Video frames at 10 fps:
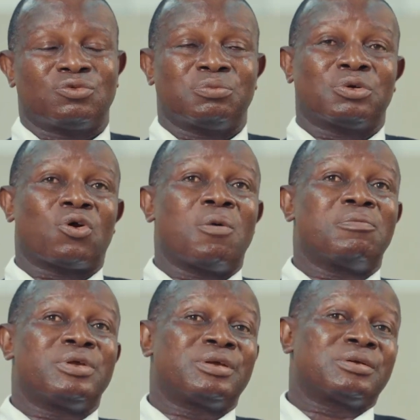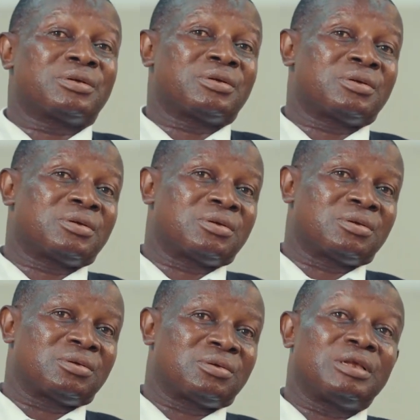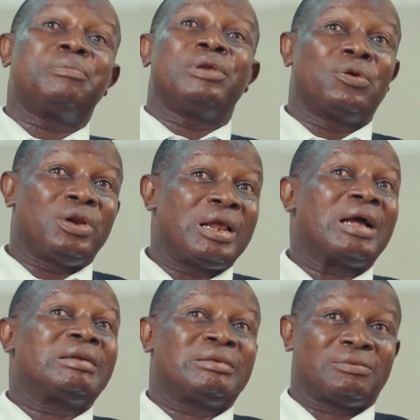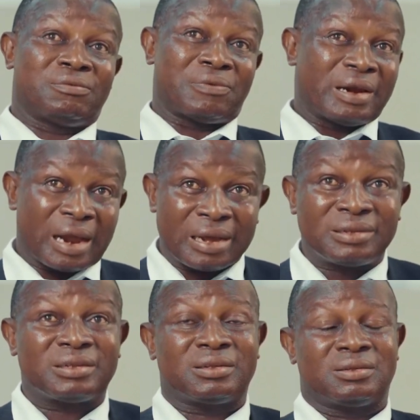to become a millionaire overnight.